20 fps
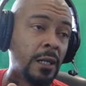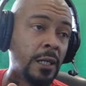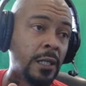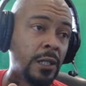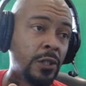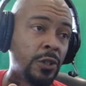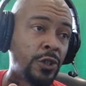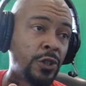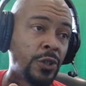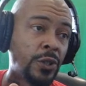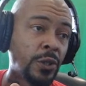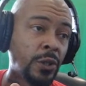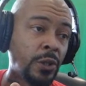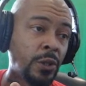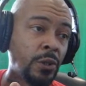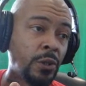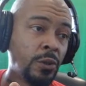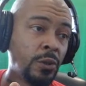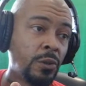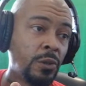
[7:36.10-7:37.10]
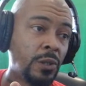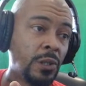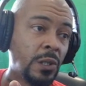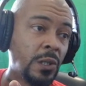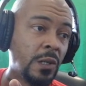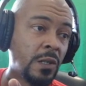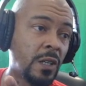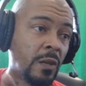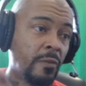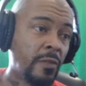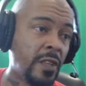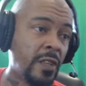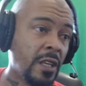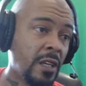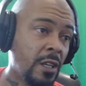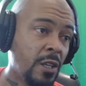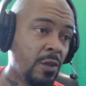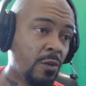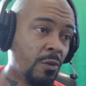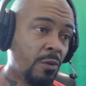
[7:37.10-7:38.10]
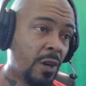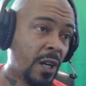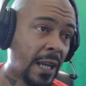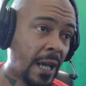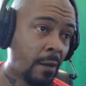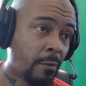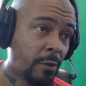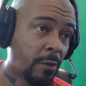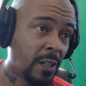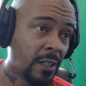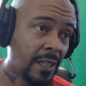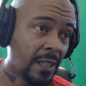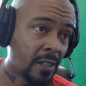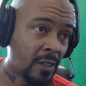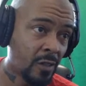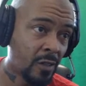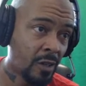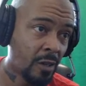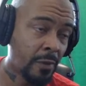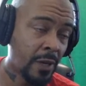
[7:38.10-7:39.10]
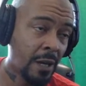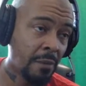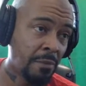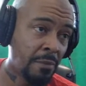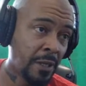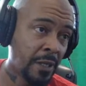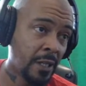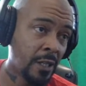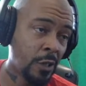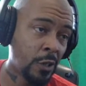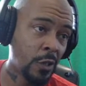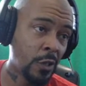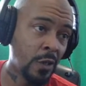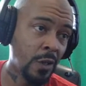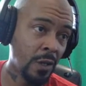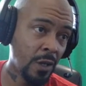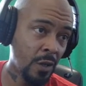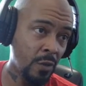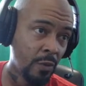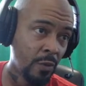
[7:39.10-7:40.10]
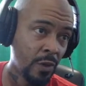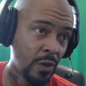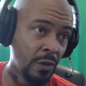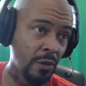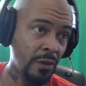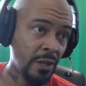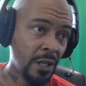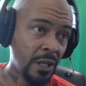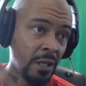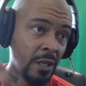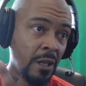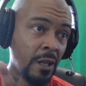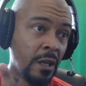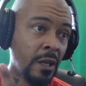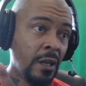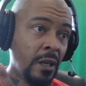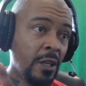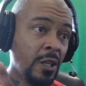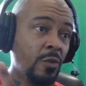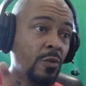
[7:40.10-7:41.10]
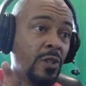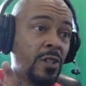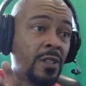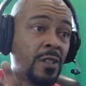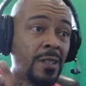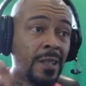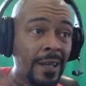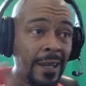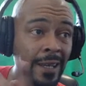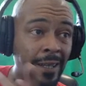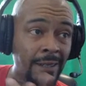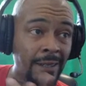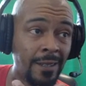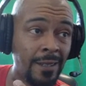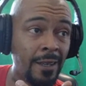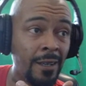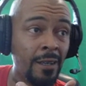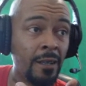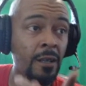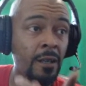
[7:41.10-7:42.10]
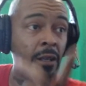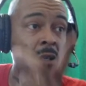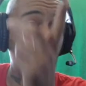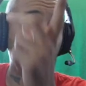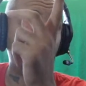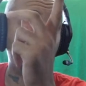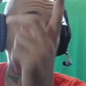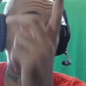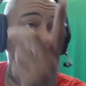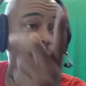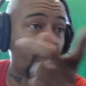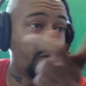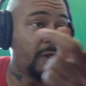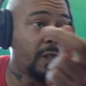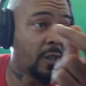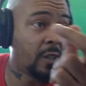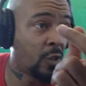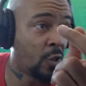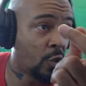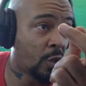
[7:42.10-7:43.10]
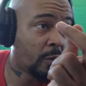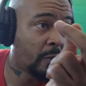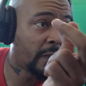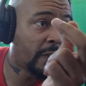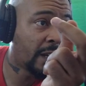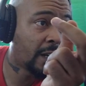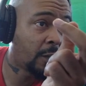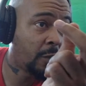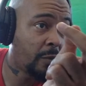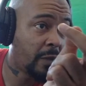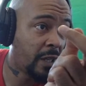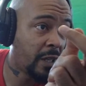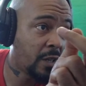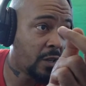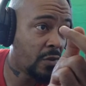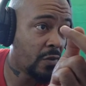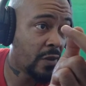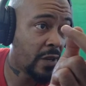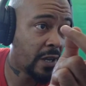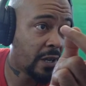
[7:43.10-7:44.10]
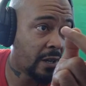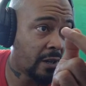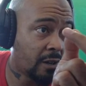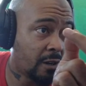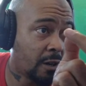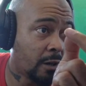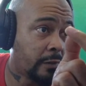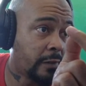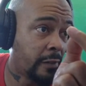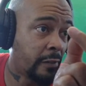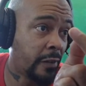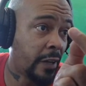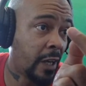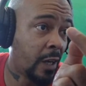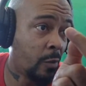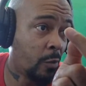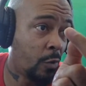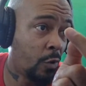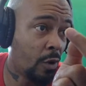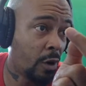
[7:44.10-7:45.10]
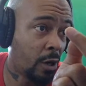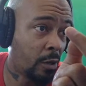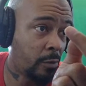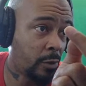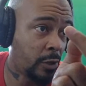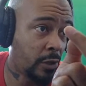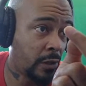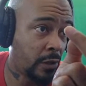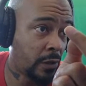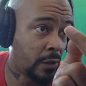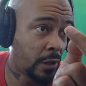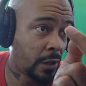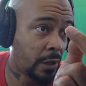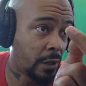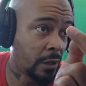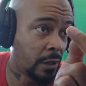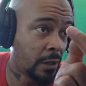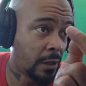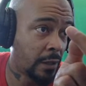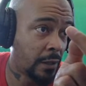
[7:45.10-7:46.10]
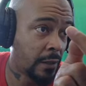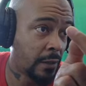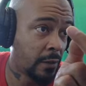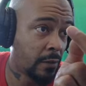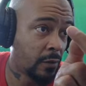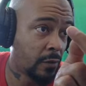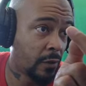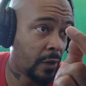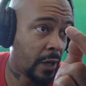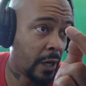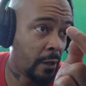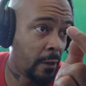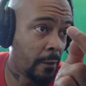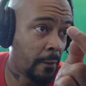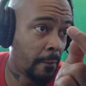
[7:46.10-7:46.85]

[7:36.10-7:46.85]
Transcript: show something that you a desktop application that you were doing, you would select it from this drop down menu here of available options, right?